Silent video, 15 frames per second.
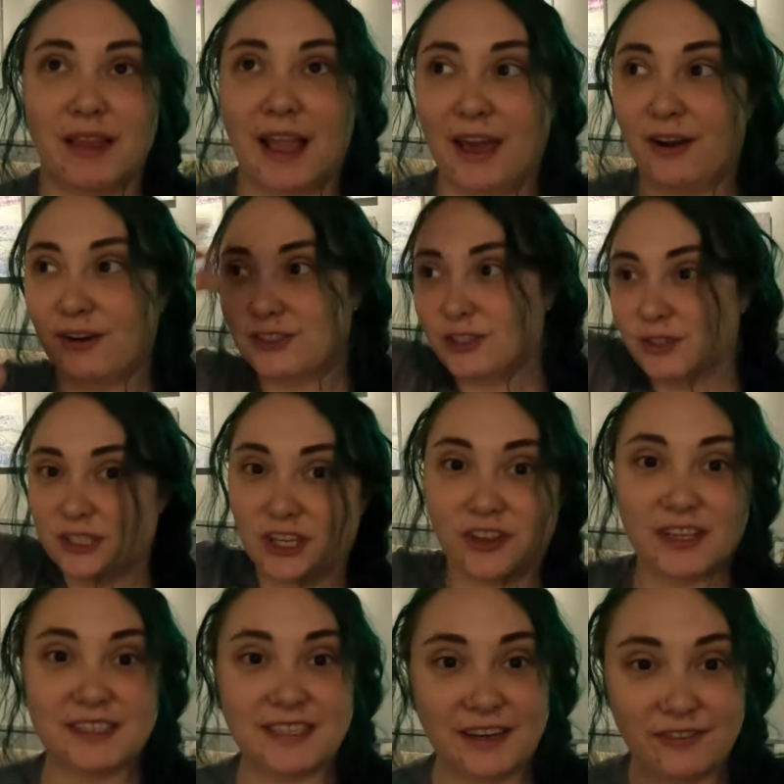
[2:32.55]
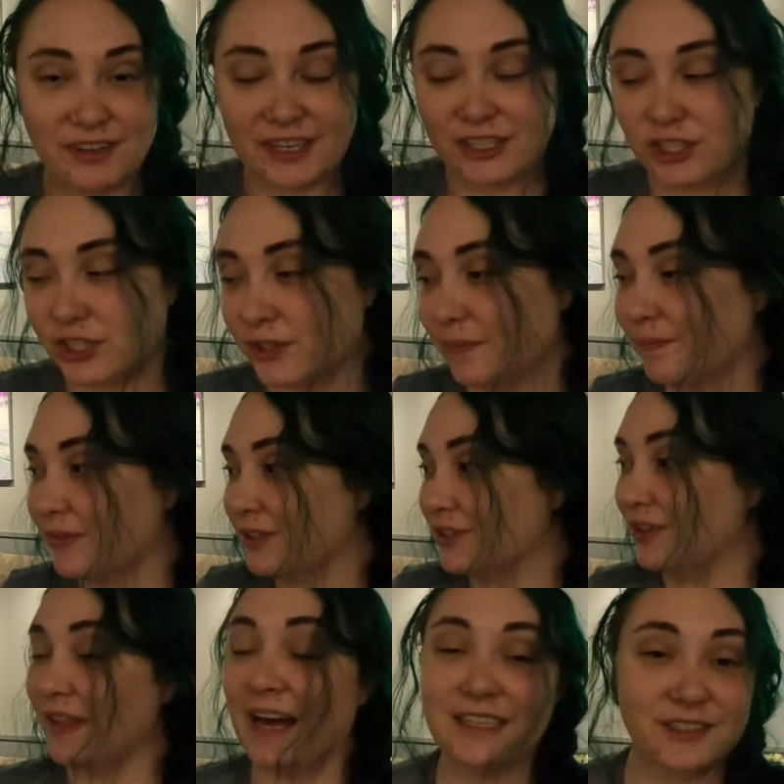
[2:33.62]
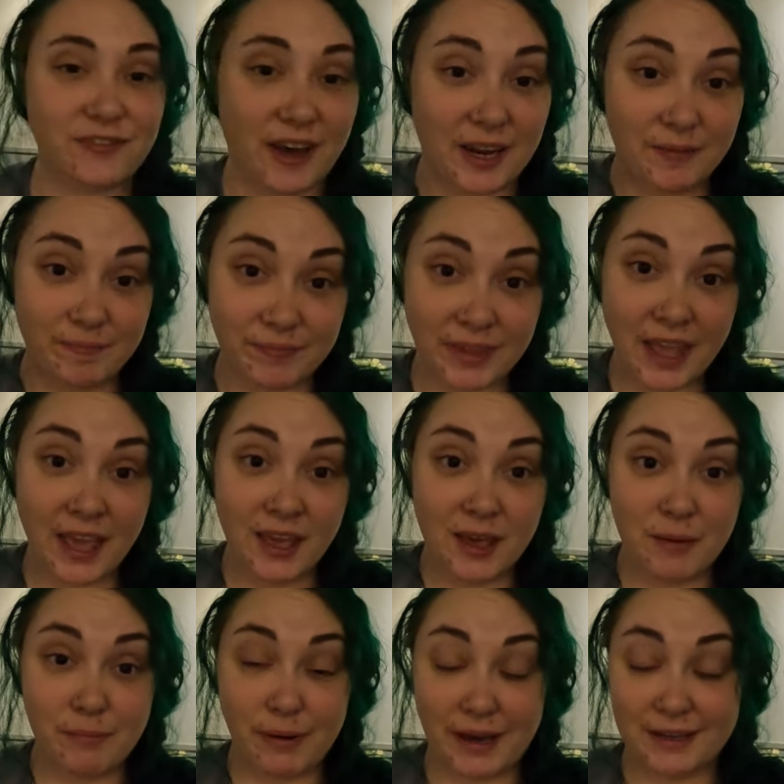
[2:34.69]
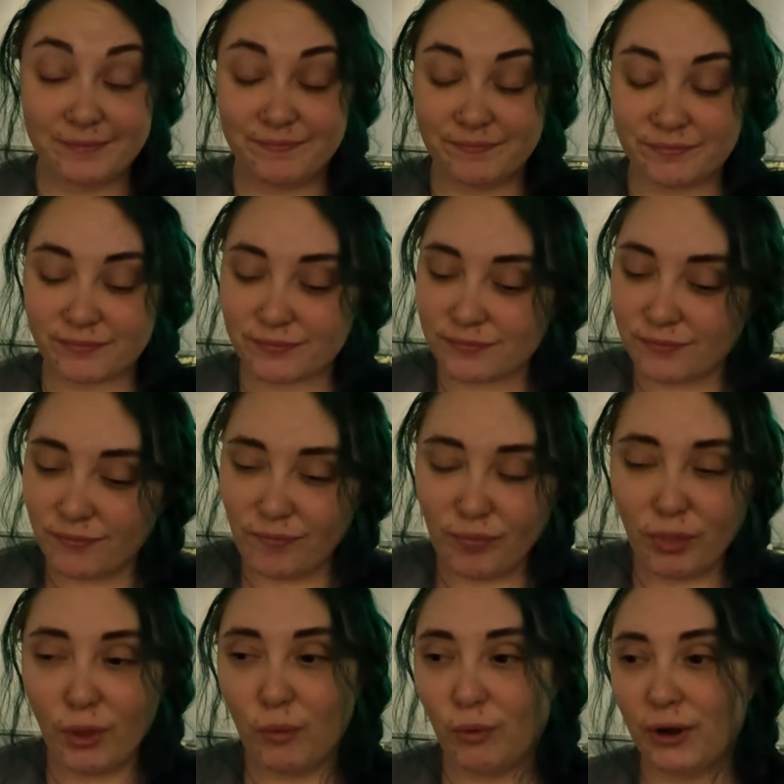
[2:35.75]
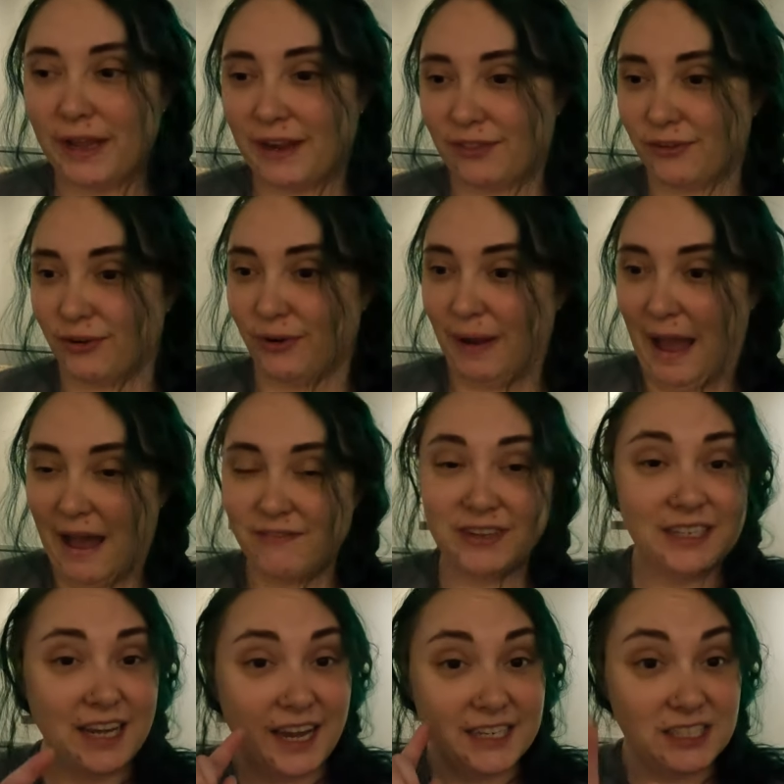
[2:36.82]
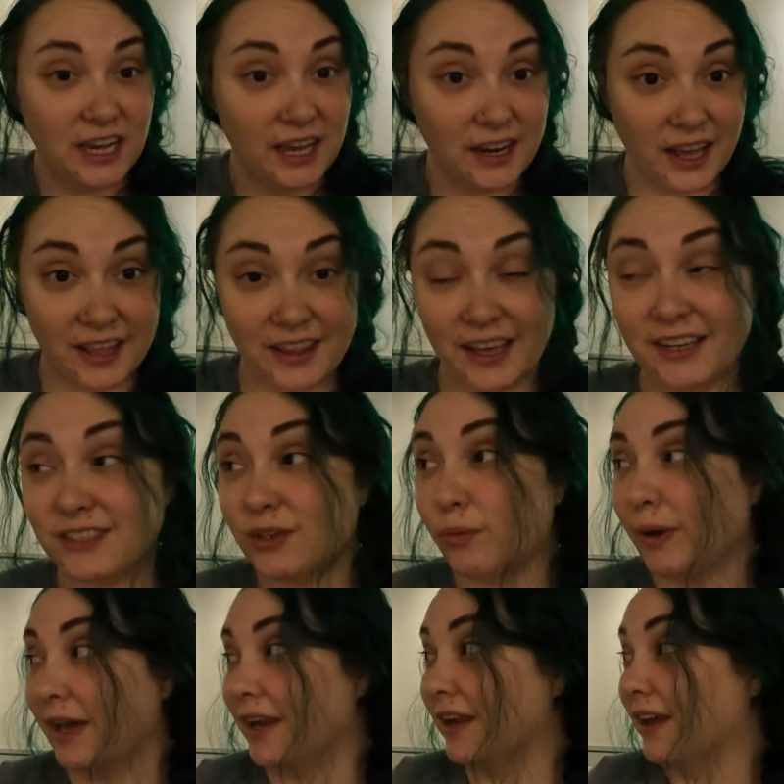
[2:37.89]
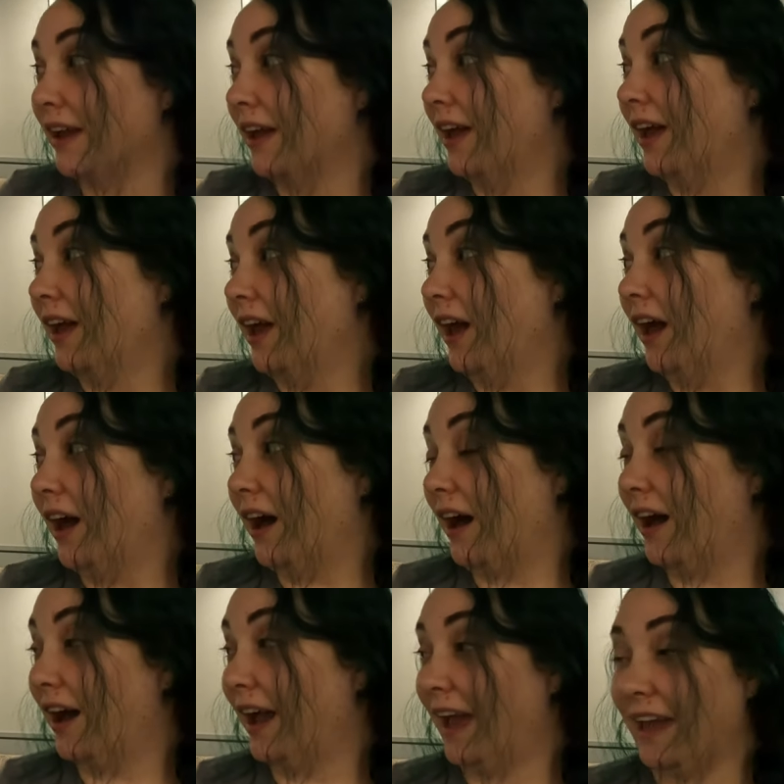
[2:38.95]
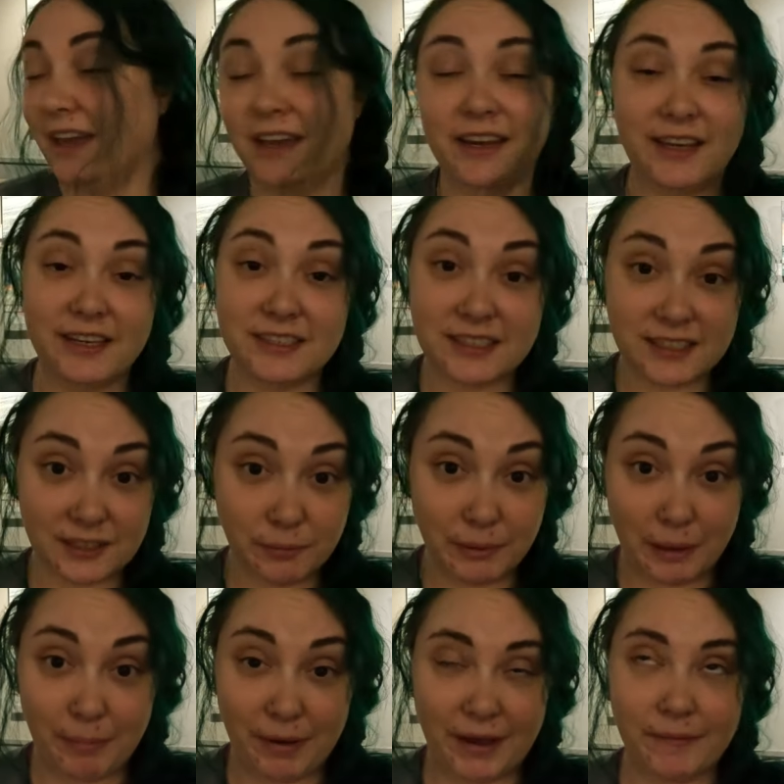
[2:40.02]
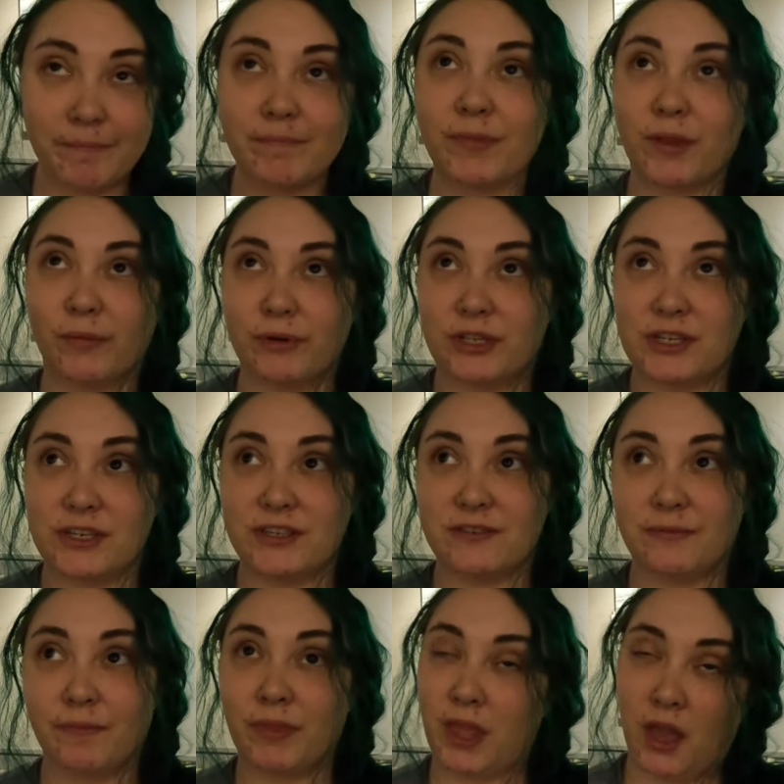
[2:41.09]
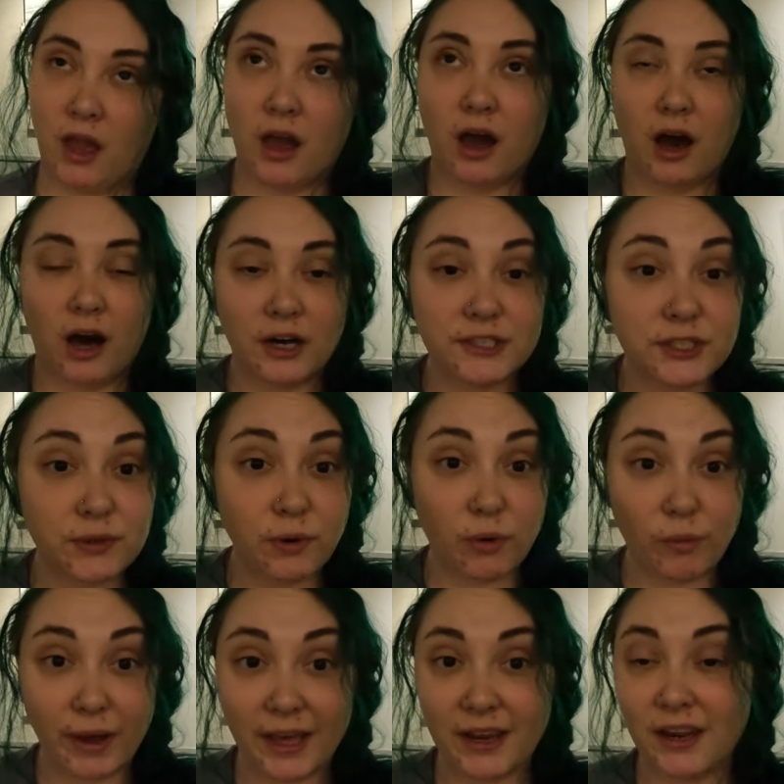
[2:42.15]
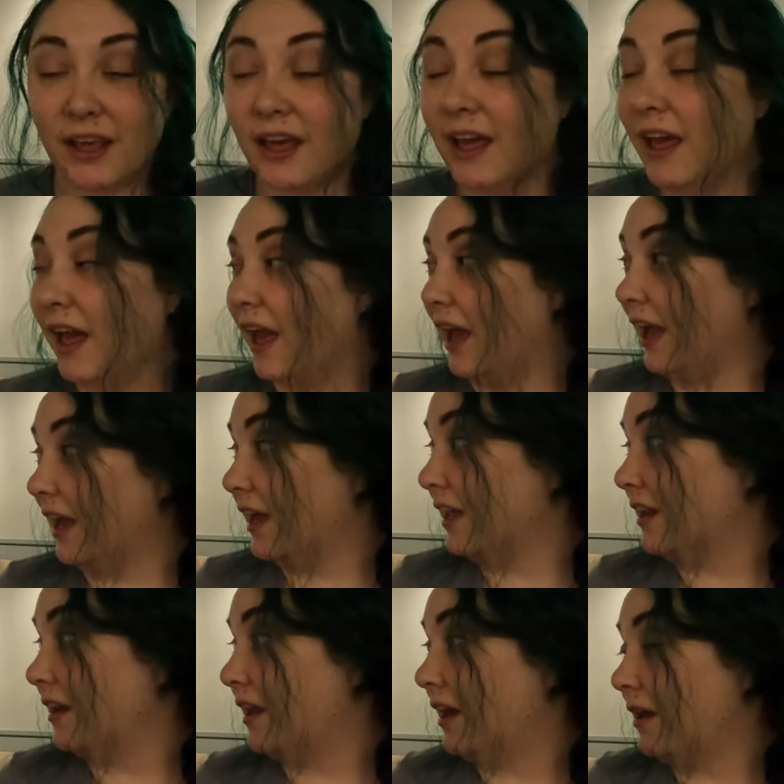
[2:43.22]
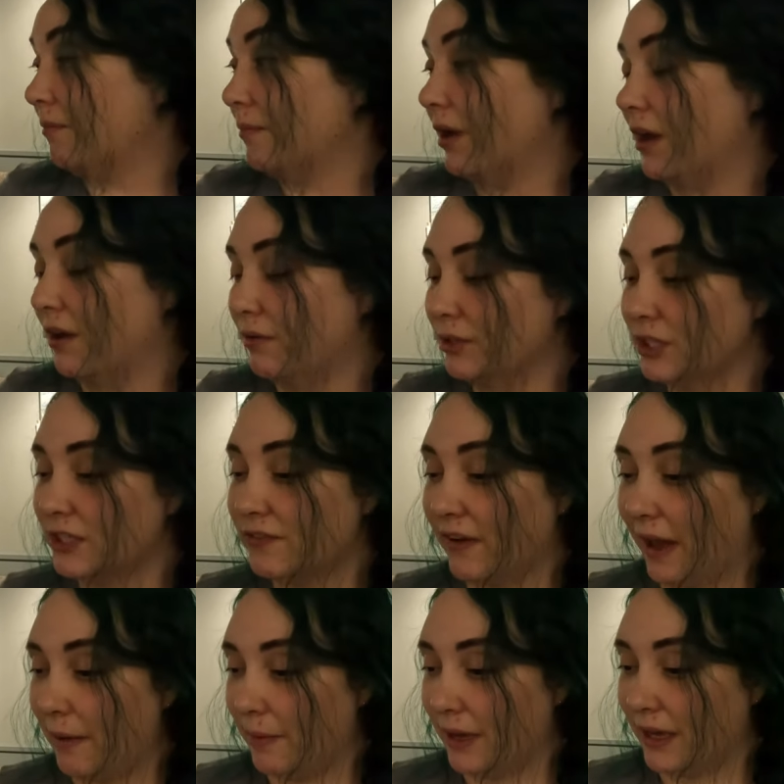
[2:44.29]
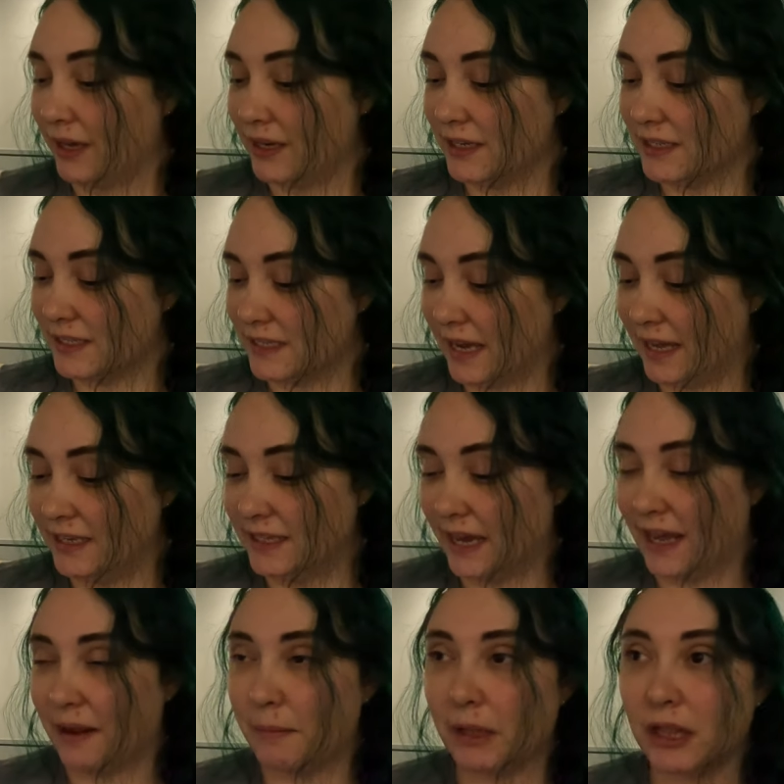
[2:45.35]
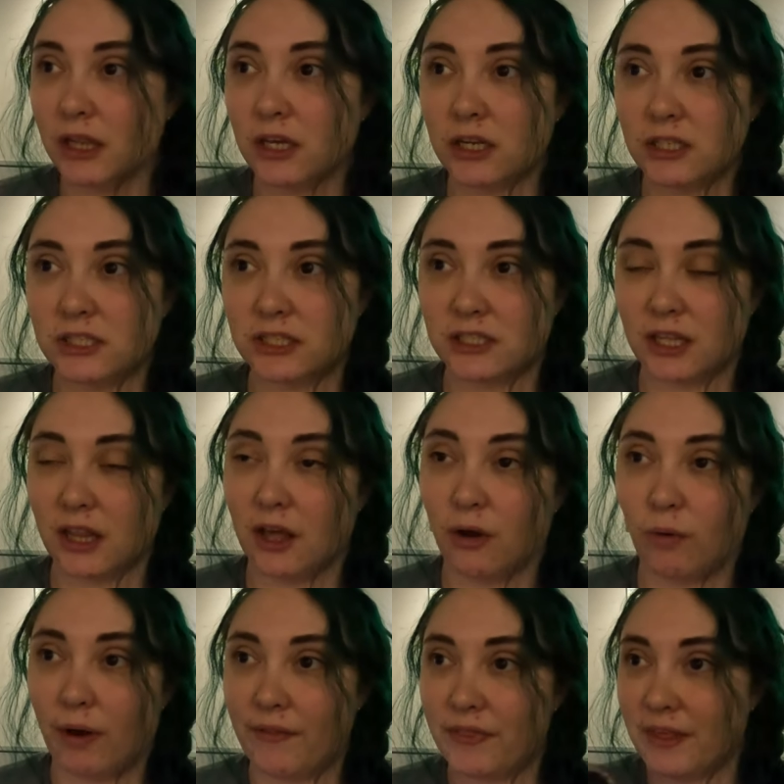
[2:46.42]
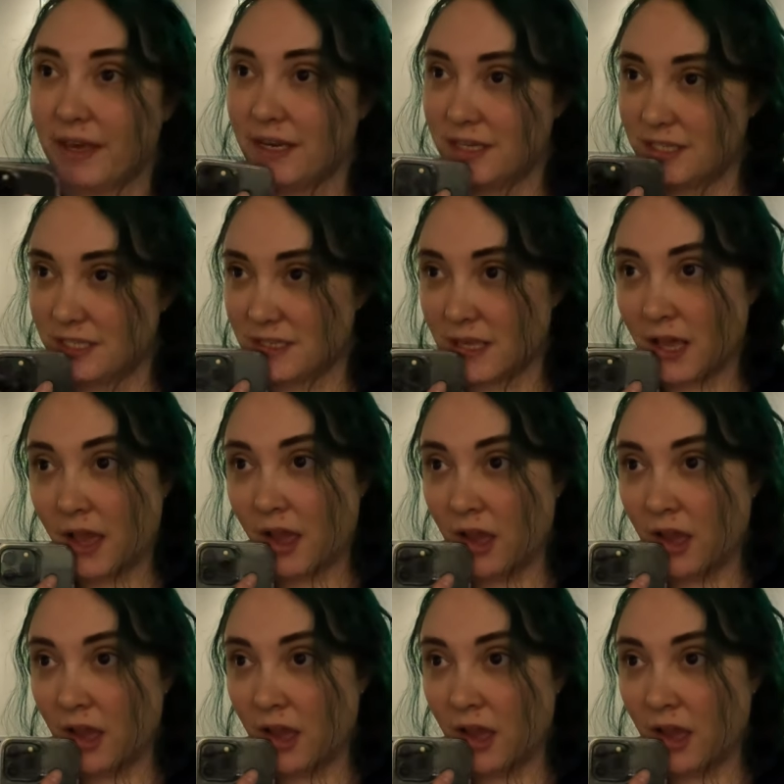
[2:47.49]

and also still a safety issue. So that's fun, but we're getting through. Haven't died yet, and that is a win. AD is still beeping, which is also a win, and we're just vibing. It is 10:10. I'm a little slow on things